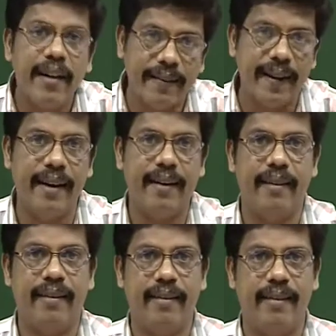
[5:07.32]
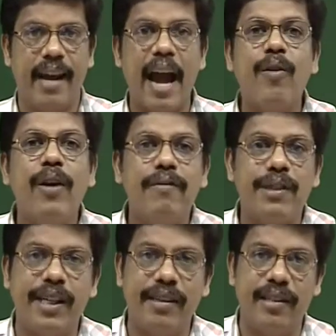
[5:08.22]
there, I could have
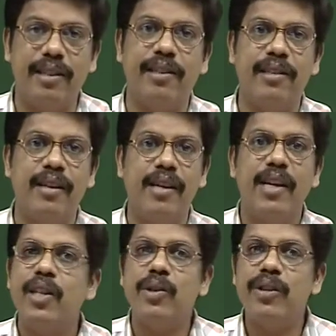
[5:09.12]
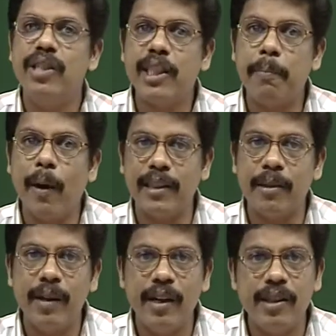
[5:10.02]
seen this. So, this
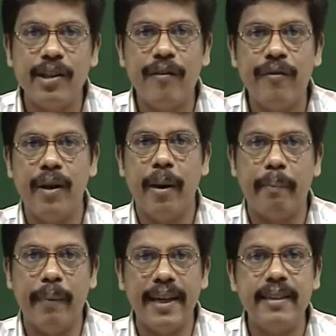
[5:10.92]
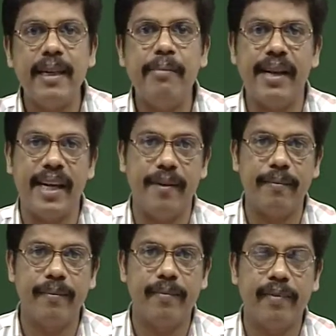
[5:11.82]
possibility of placing me,
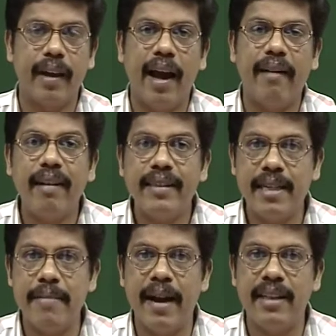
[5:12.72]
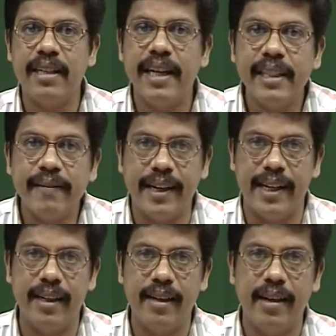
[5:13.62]
at least
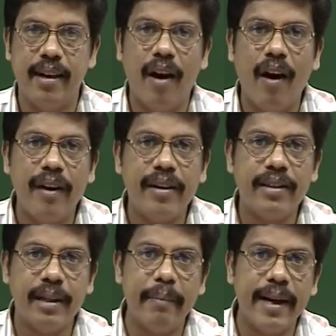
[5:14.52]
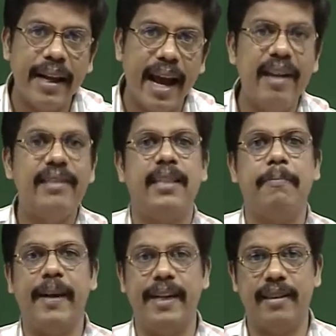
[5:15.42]
imaginatively, on somebody else's
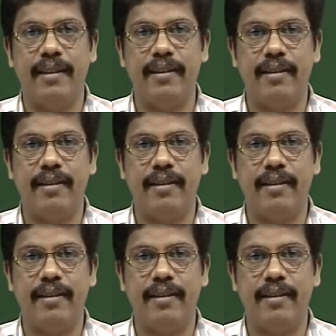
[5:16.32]
place.